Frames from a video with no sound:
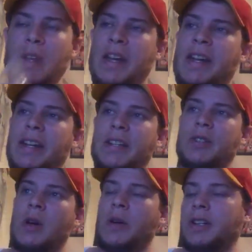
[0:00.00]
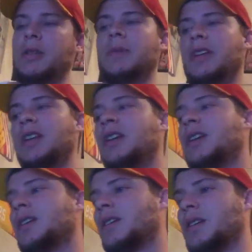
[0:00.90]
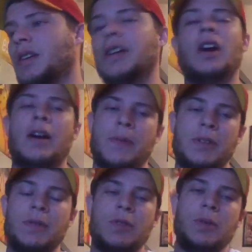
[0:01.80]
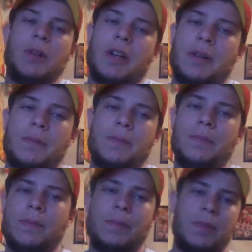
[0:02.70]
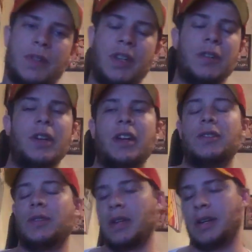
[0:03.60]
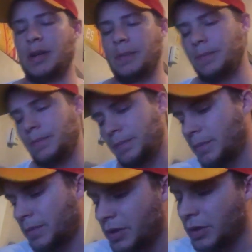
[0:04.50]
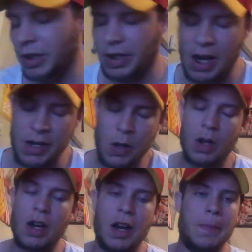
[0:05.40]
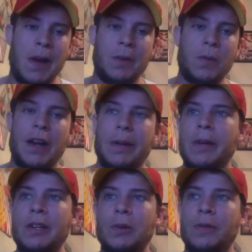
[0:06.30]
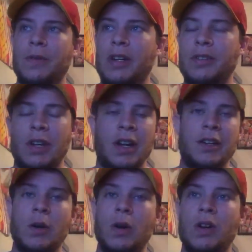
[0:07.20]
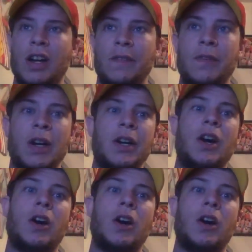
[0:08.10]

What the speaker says: It is going to be an offensive shootout, nonetheless. Look, I know a lot of bandwagon Patriot fans, and I know a lot of very